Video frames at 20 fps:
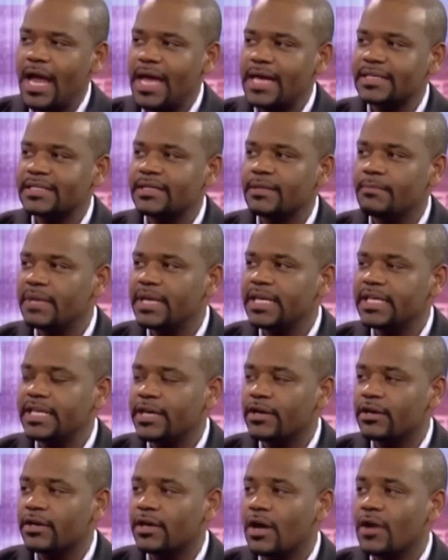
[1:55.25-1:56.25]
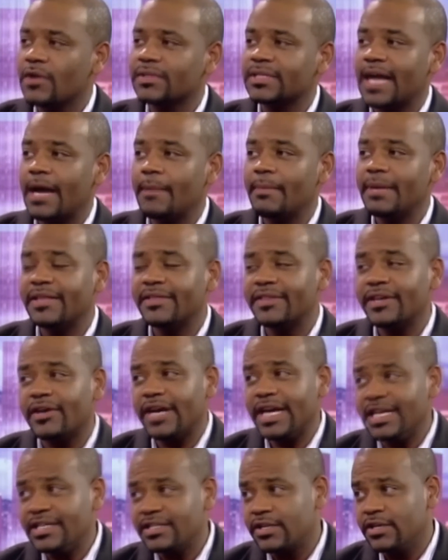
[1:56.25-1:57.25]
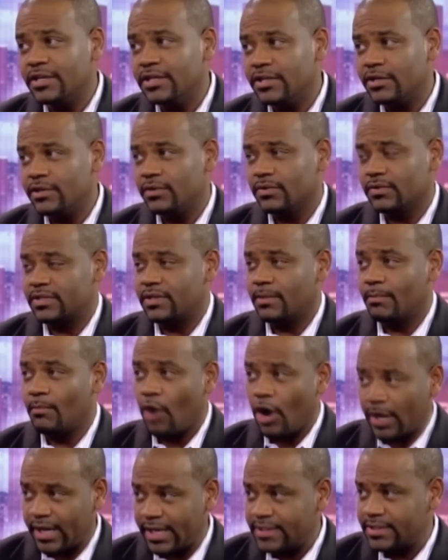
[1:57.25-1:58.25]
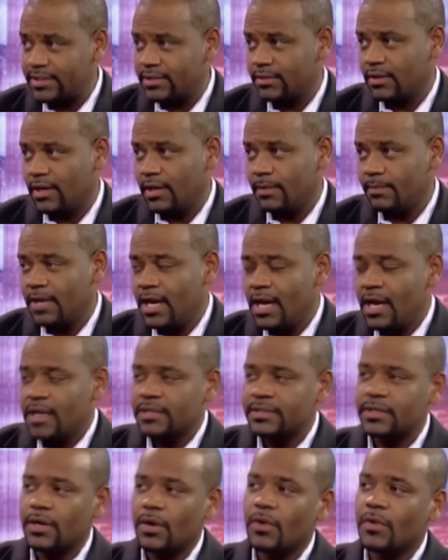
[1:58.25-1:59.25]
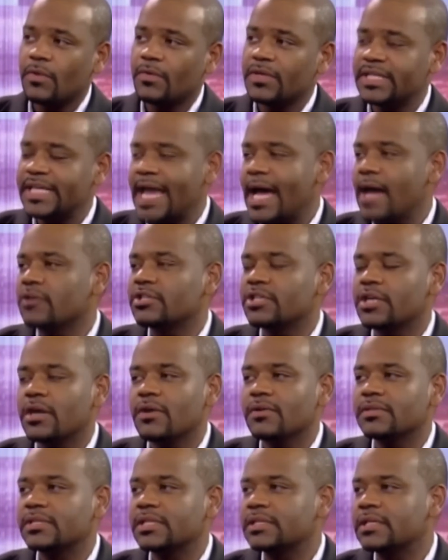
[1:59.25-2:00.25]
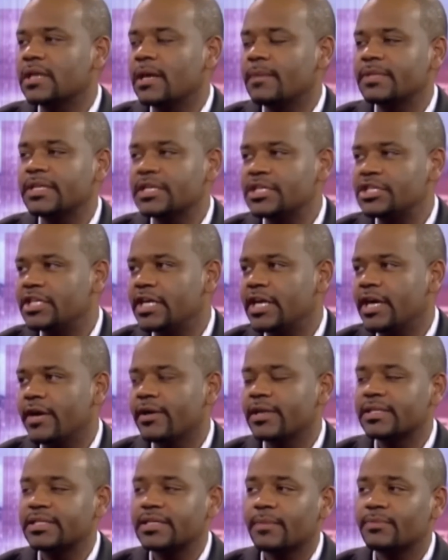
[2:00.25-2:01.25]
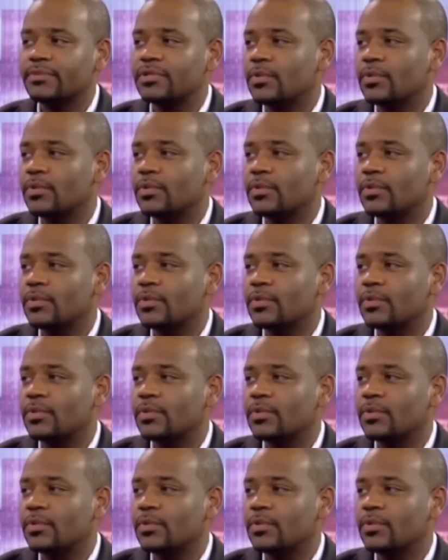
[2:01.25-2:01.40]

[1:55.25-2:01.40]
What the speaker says: as the mid-year goes, I mean, there is good news. The markets are up. So the Dow Jones is up this year, and it's up